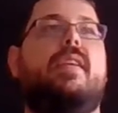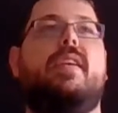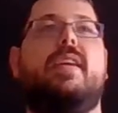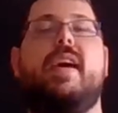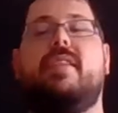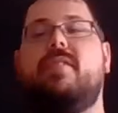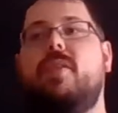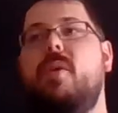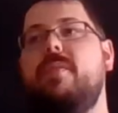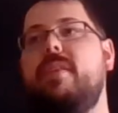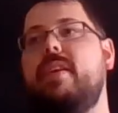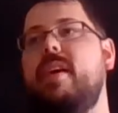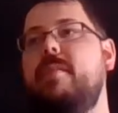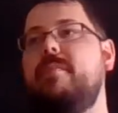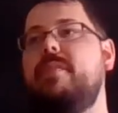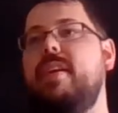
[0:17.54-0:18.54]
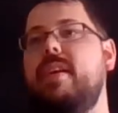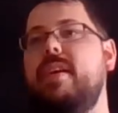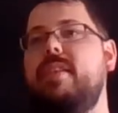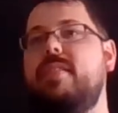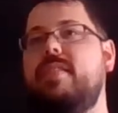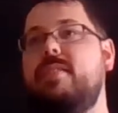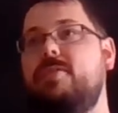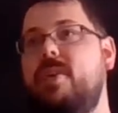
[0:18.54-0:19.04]
He has to overcome
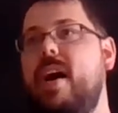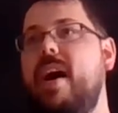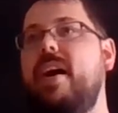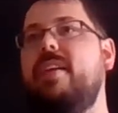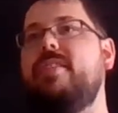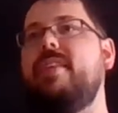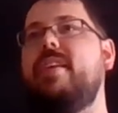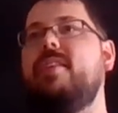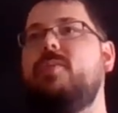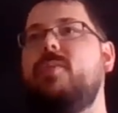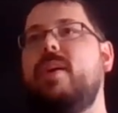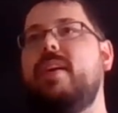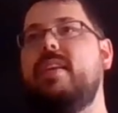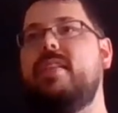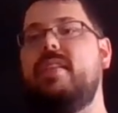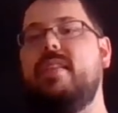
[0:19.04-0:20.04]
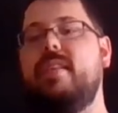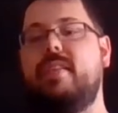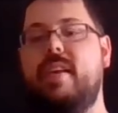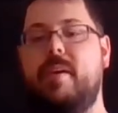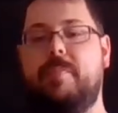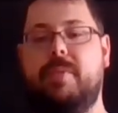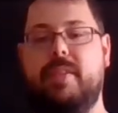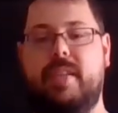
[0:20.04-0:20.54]
various trials on his way into the
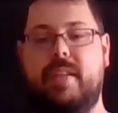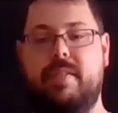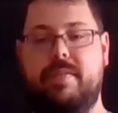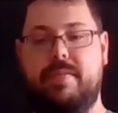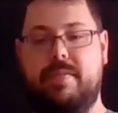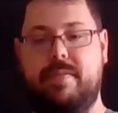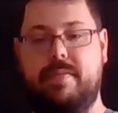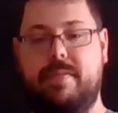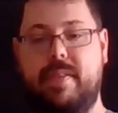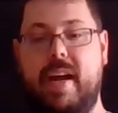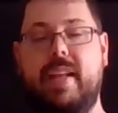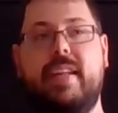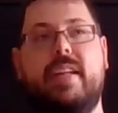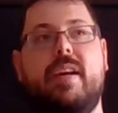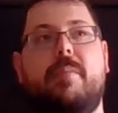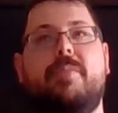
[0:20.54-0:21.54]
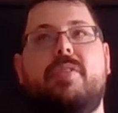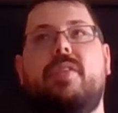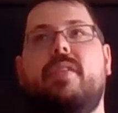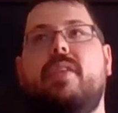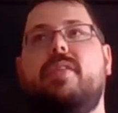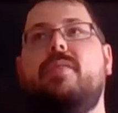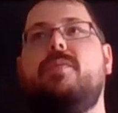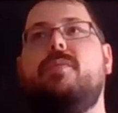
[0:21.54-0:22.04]
temple, and he finally comes to
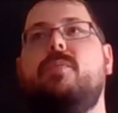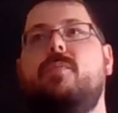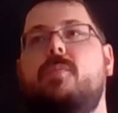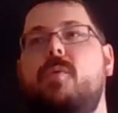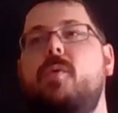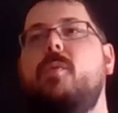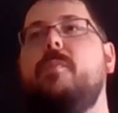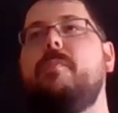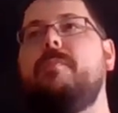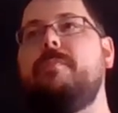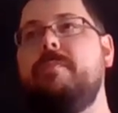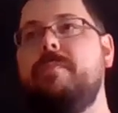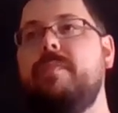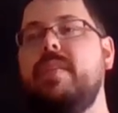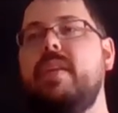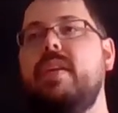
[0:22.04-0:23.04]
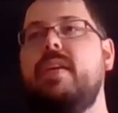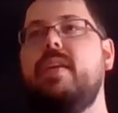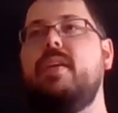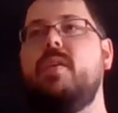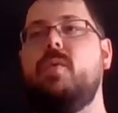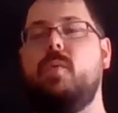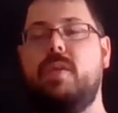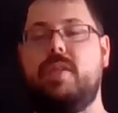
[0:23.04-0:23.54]
this room
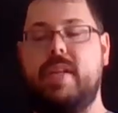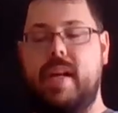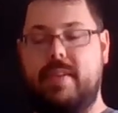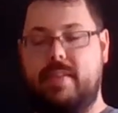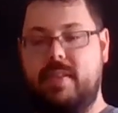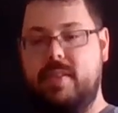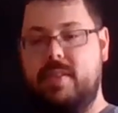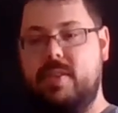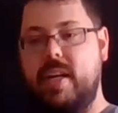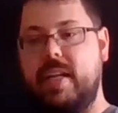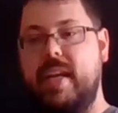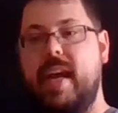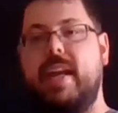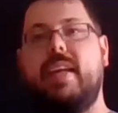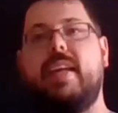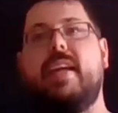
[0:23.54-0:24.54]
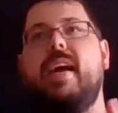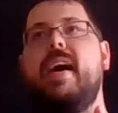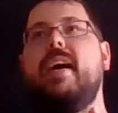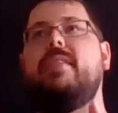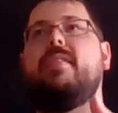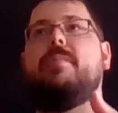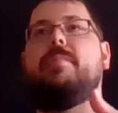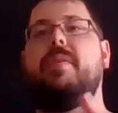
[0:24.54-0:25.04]
which has this gigantic
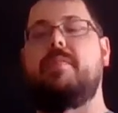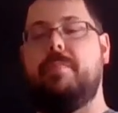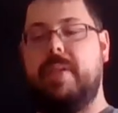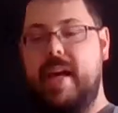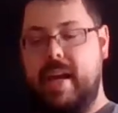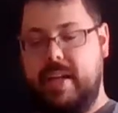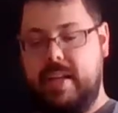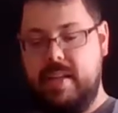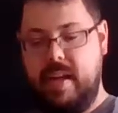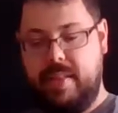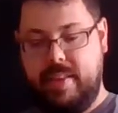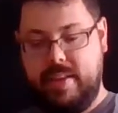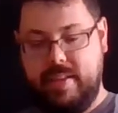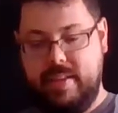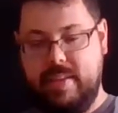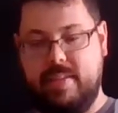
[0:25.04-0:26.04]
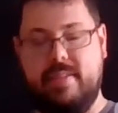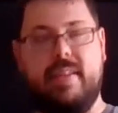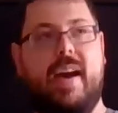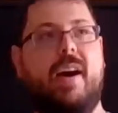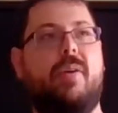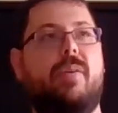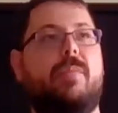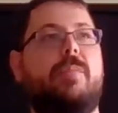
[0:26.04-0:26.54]
chasm of black nothingness
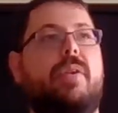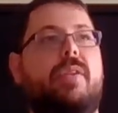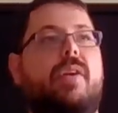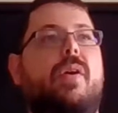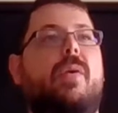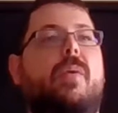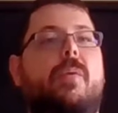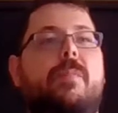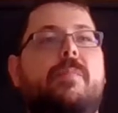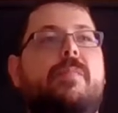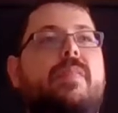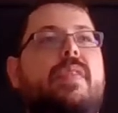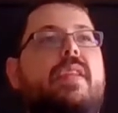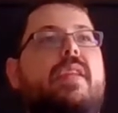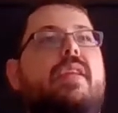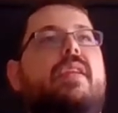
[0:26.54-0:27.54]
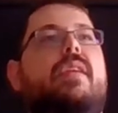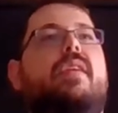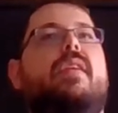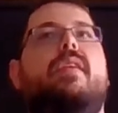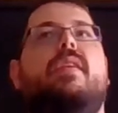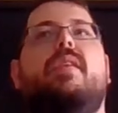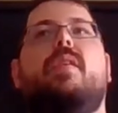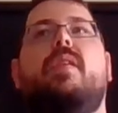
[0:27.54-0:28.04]
down below
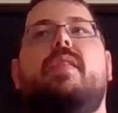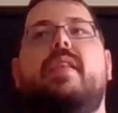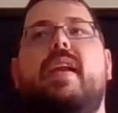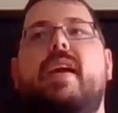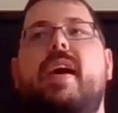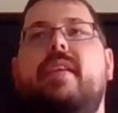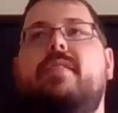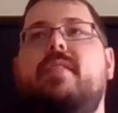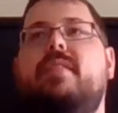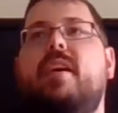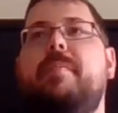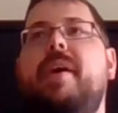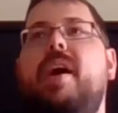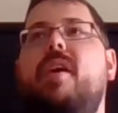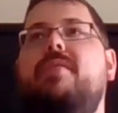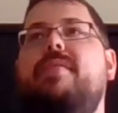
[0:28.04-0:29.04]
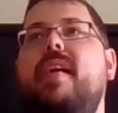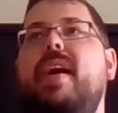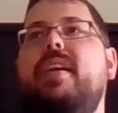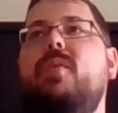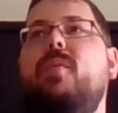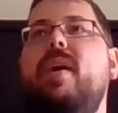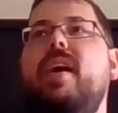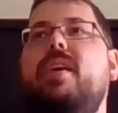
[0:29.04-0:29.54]
that he has to somehow
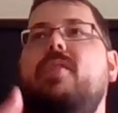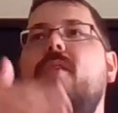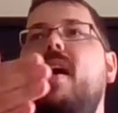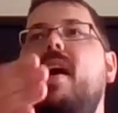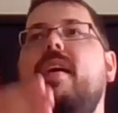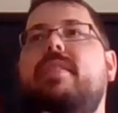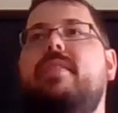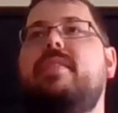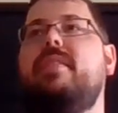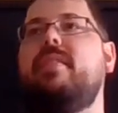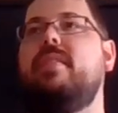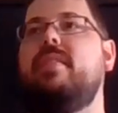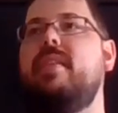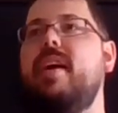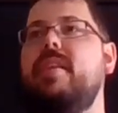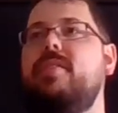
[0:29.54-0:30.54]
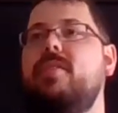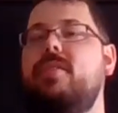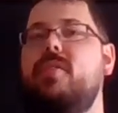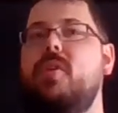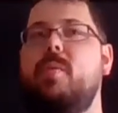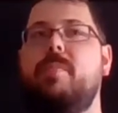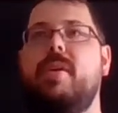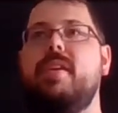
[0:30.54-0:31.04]
find a way across, as there's
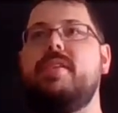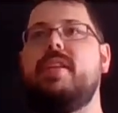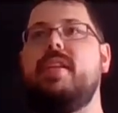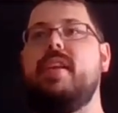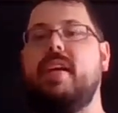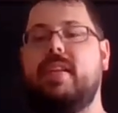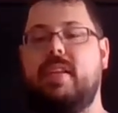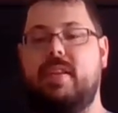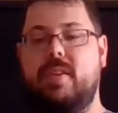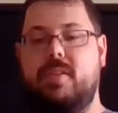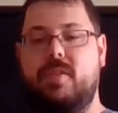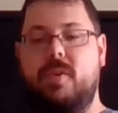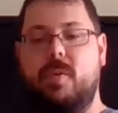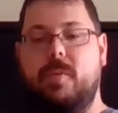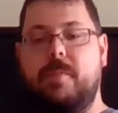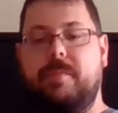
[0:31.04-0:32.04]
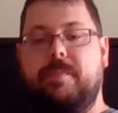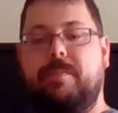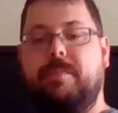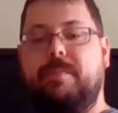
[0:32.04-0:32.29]
no bridge connecting the two.